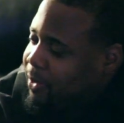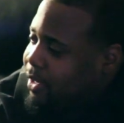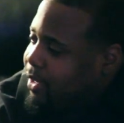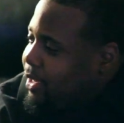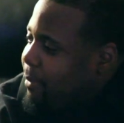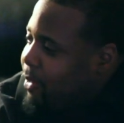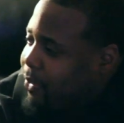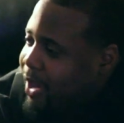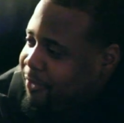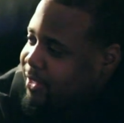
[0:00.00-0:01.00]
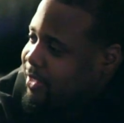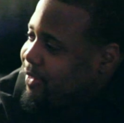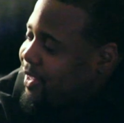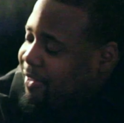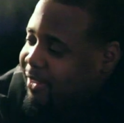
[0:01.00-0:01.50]
where the demographics
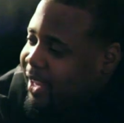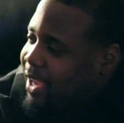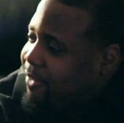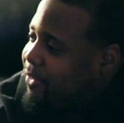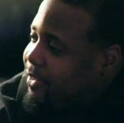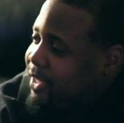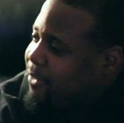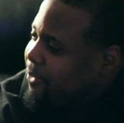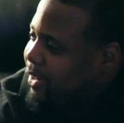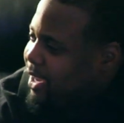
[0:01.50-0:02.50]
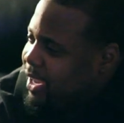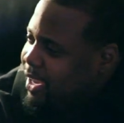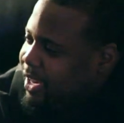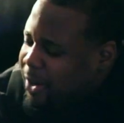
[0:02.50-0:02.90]
of love and life are different. Mm-hmm.